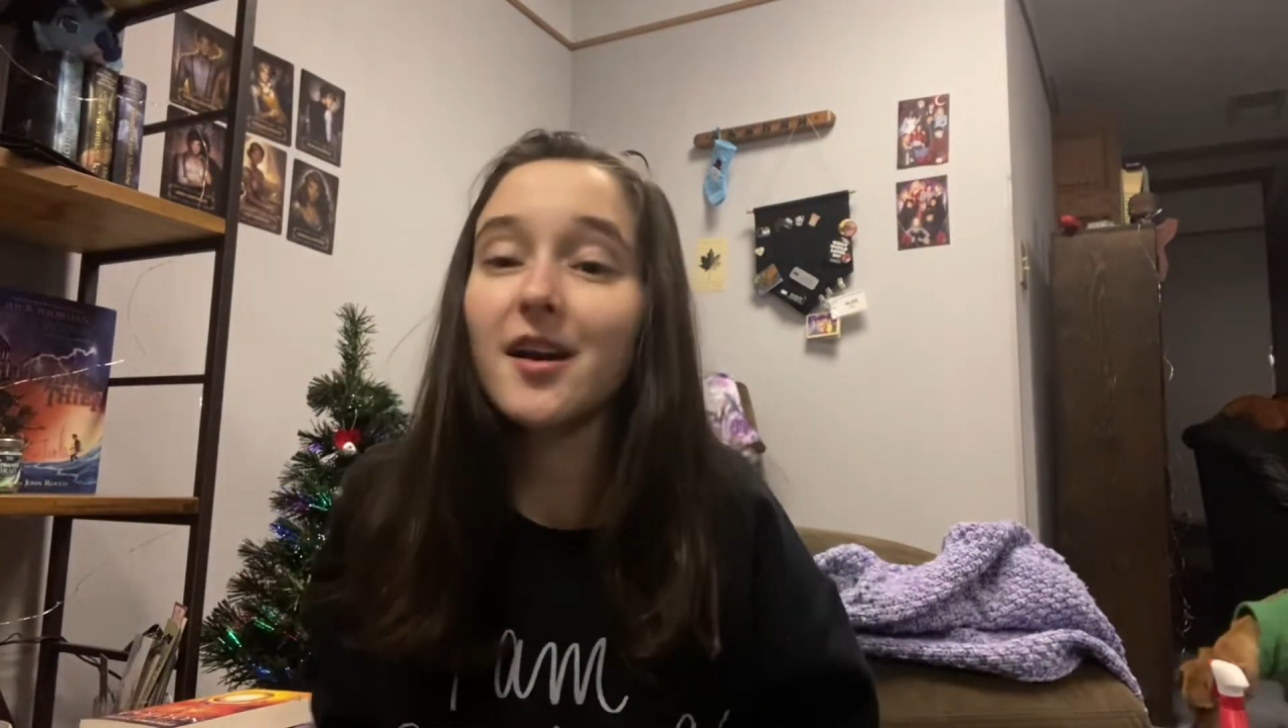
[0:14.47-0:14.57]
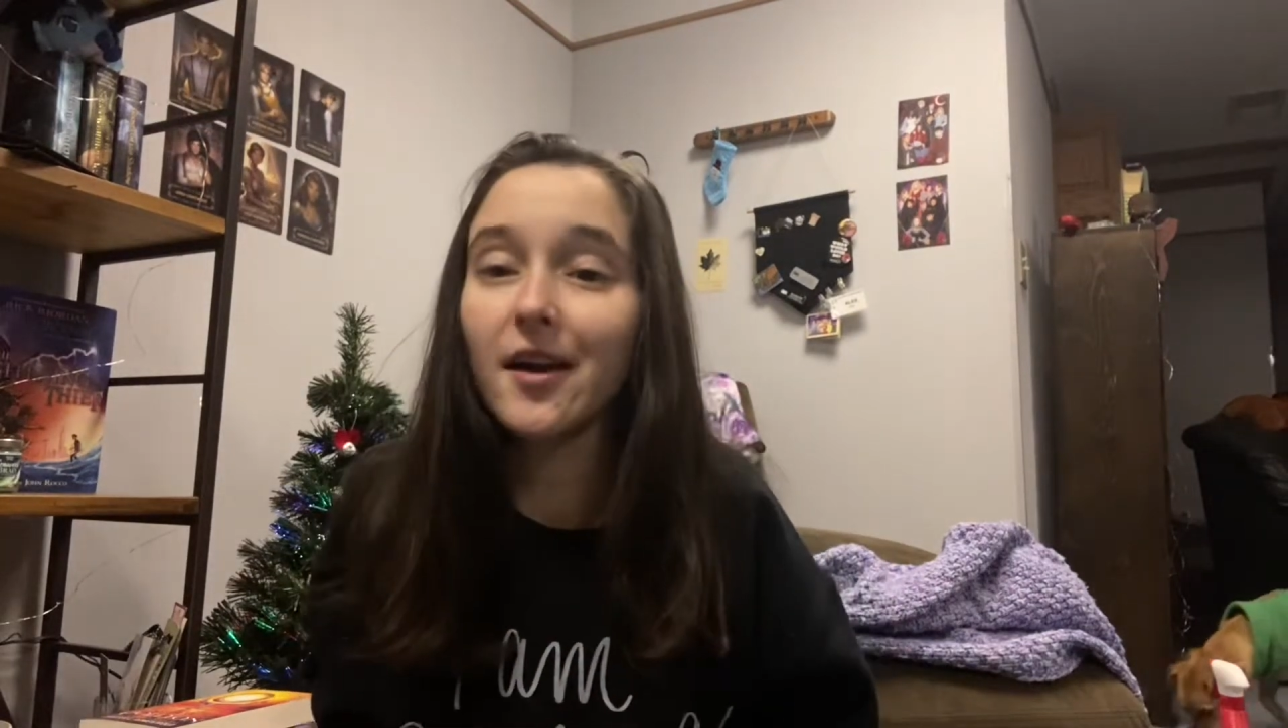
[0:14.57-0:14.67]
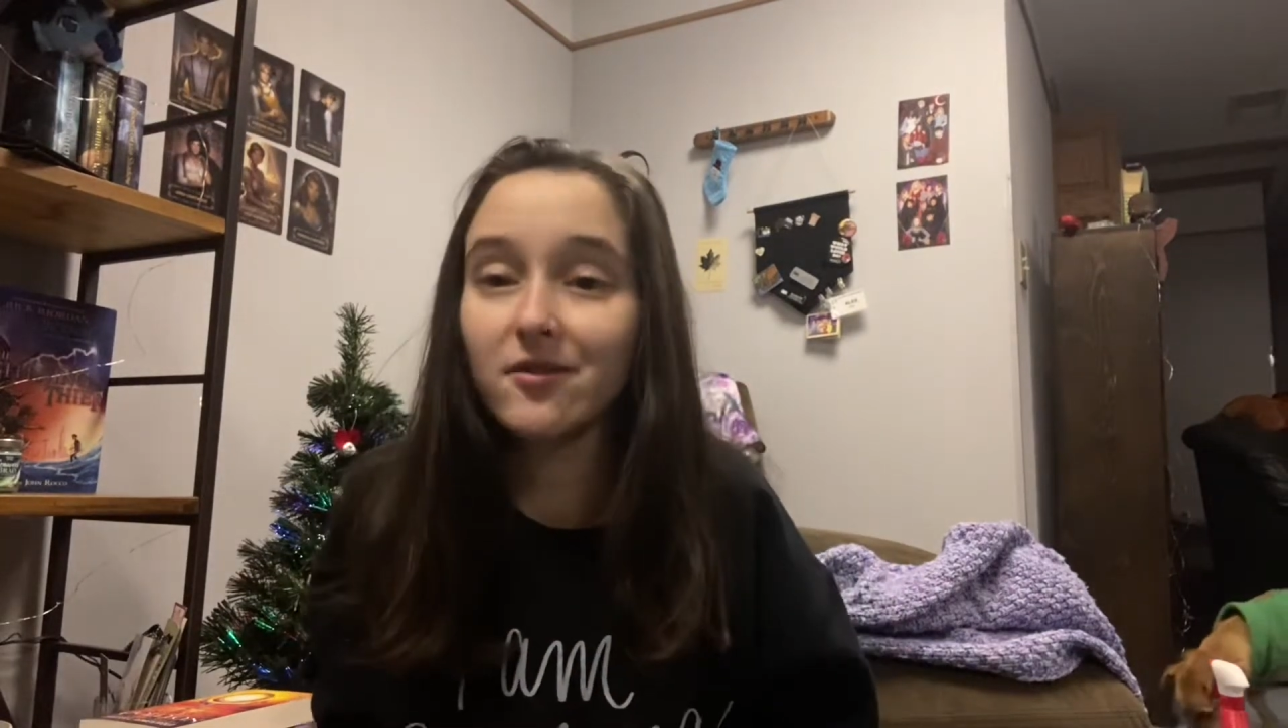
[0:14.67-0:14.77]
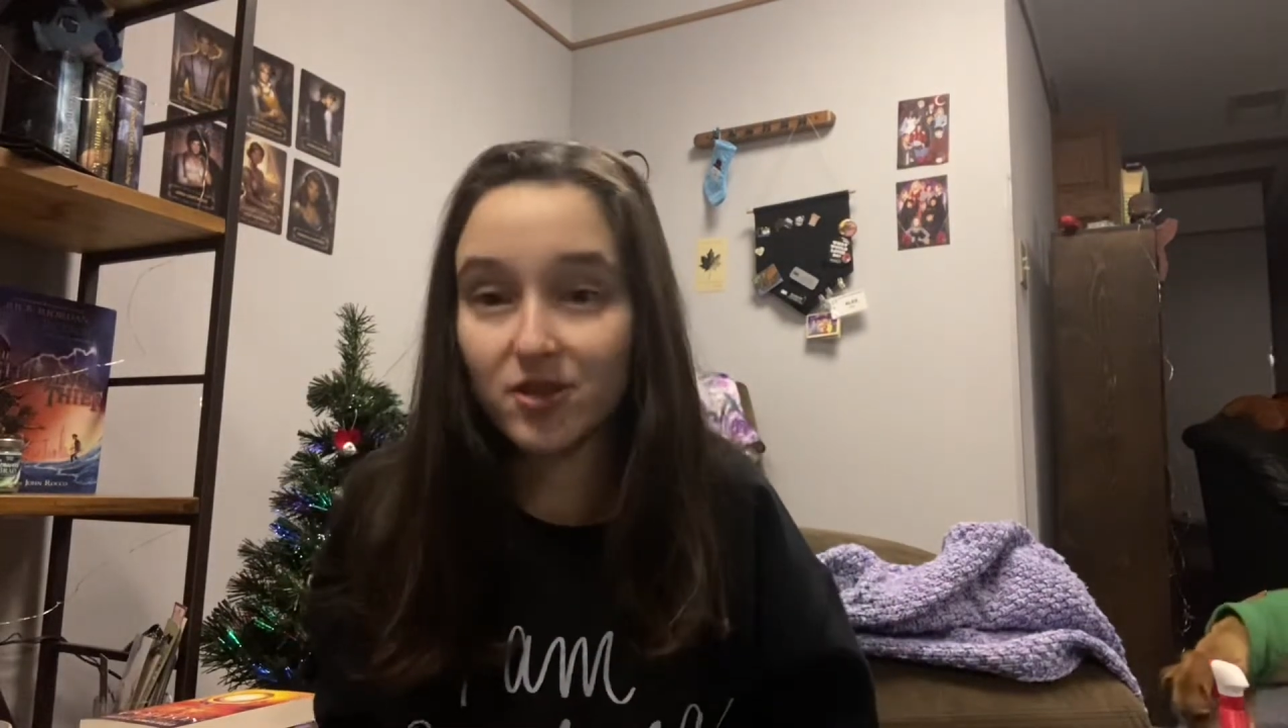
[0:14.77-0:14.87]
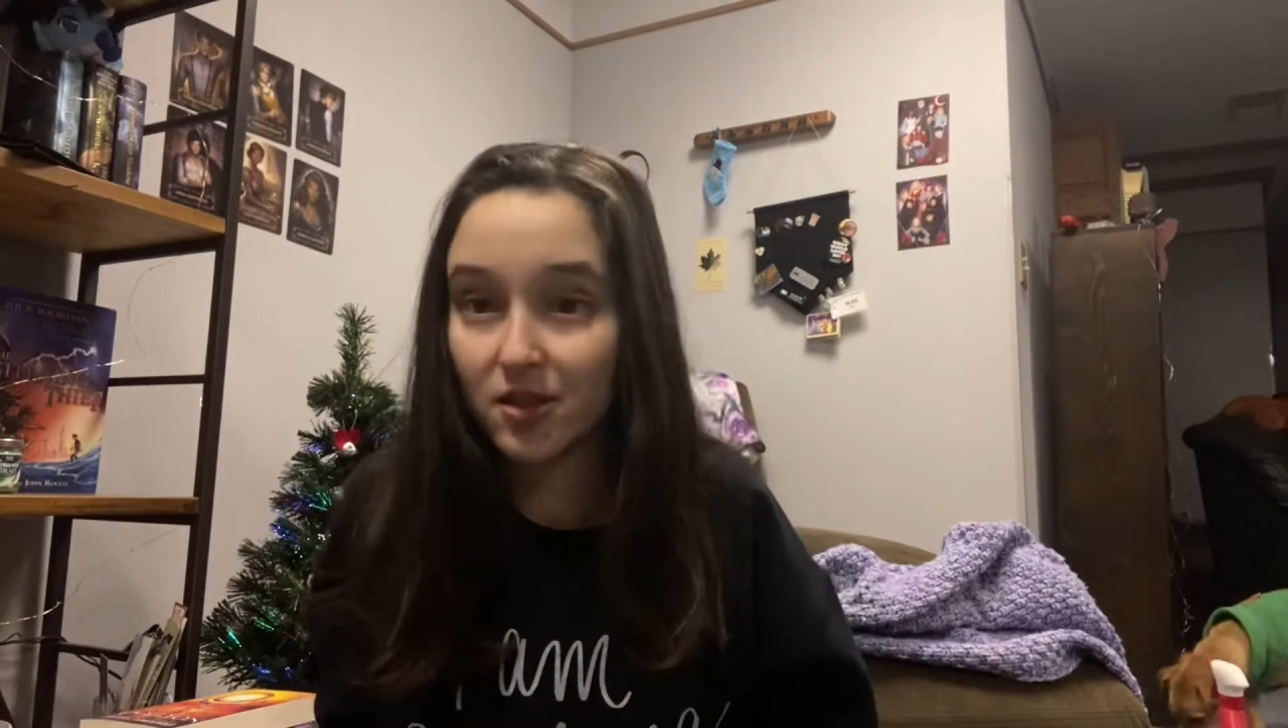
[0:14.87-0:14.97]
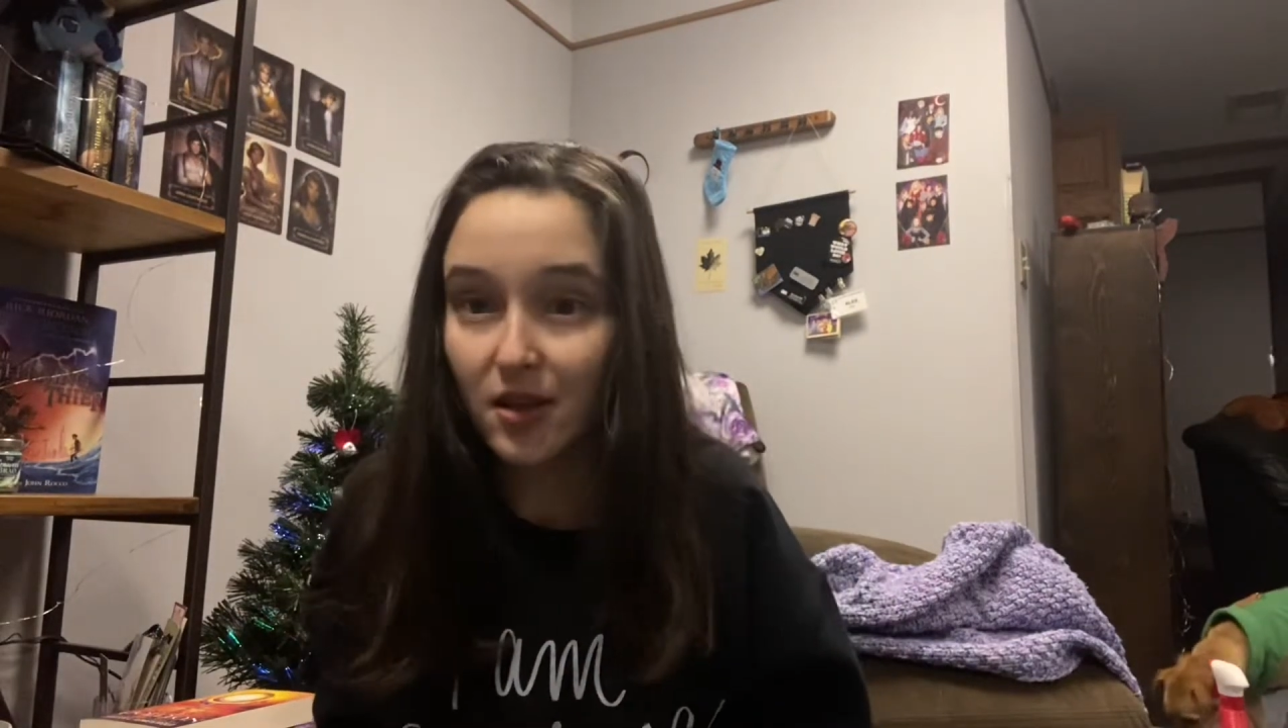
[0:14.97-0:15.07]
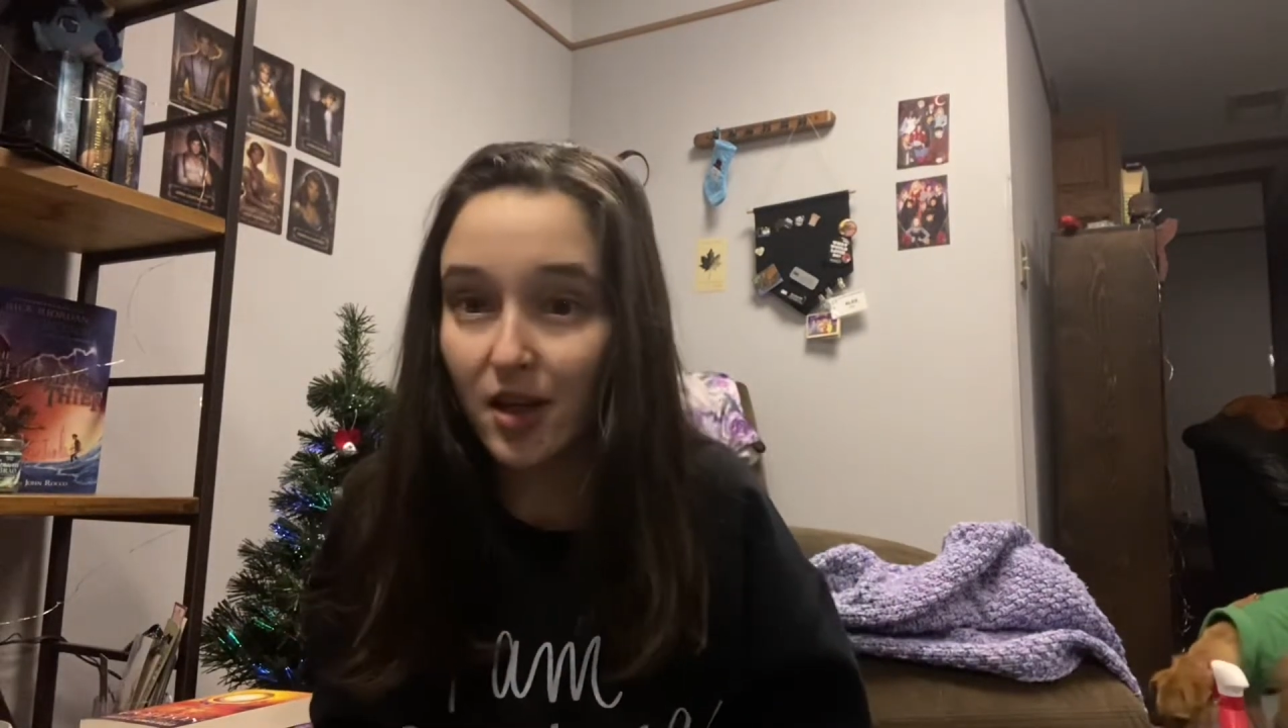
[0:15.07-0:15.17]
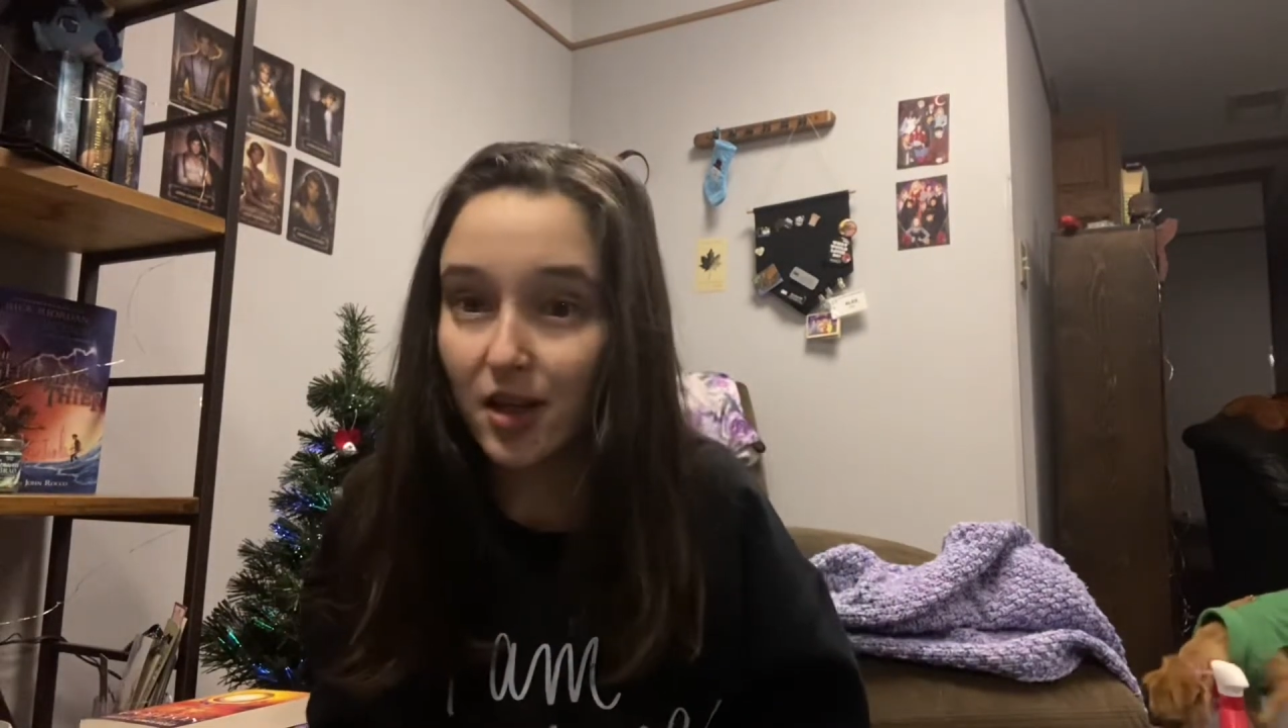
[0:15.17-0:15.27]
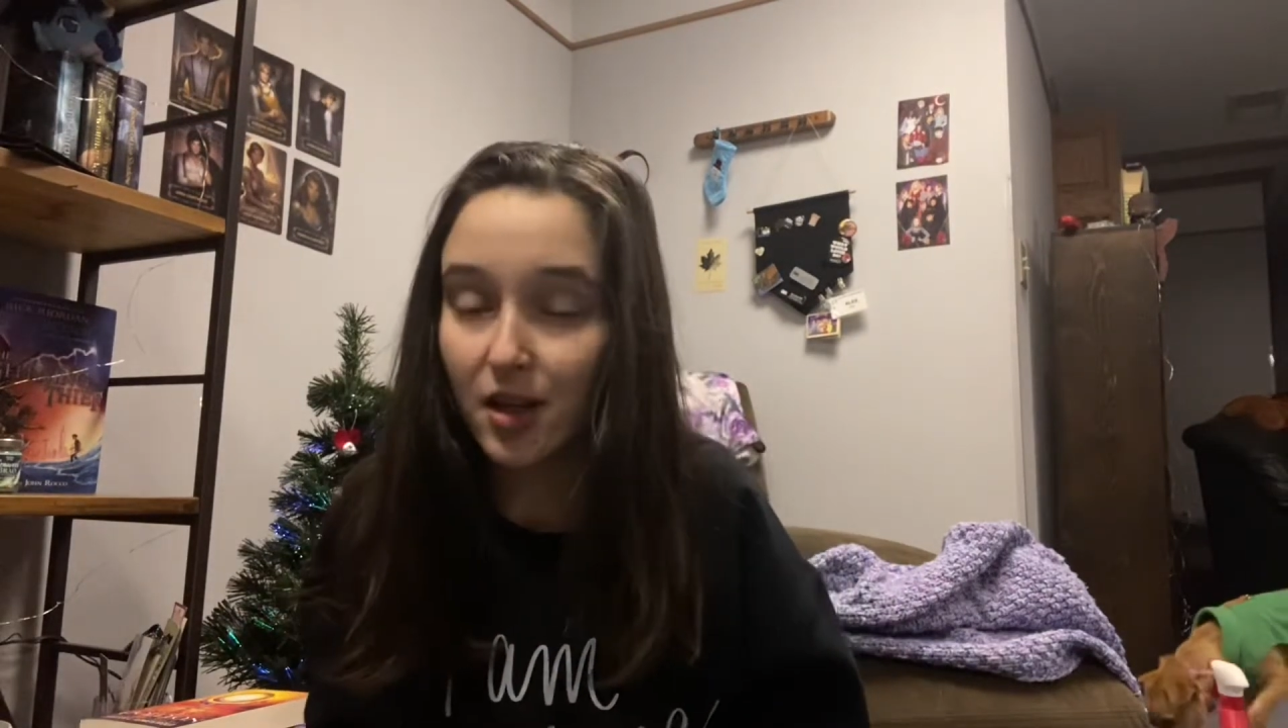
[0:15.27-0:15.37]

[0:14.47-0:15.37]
everything